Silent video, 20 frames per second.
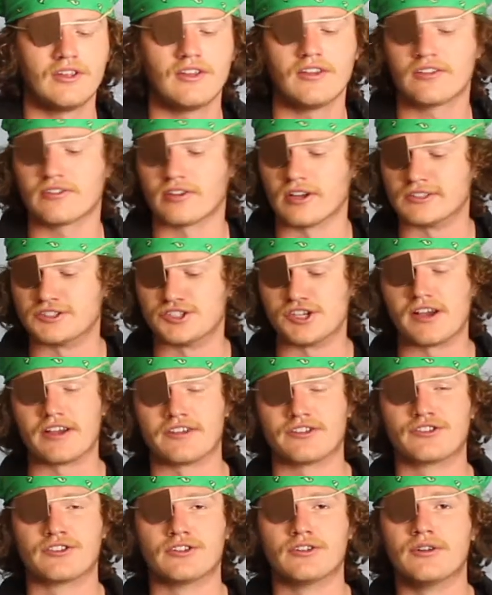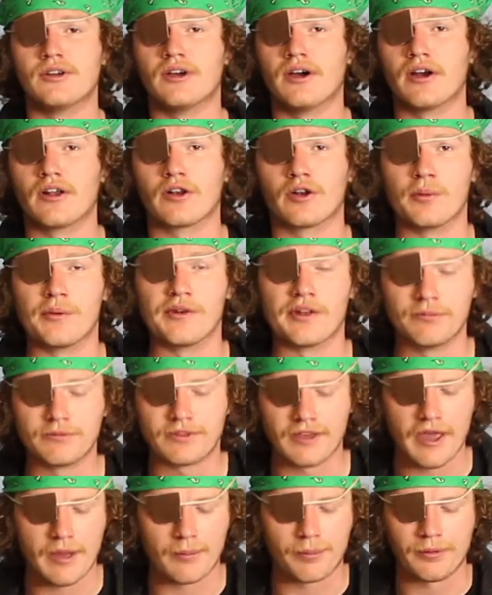such as aluminum
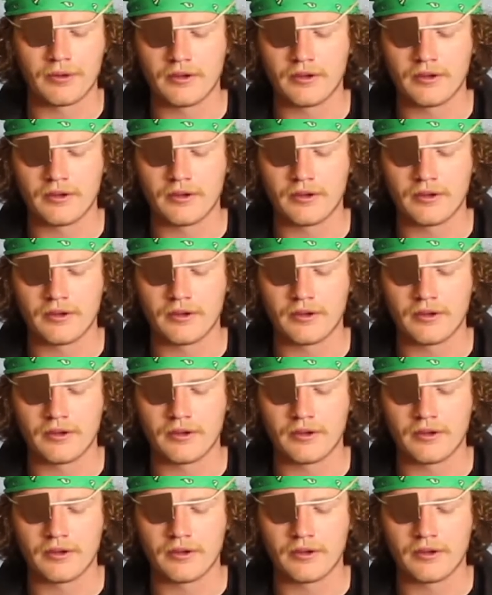tape.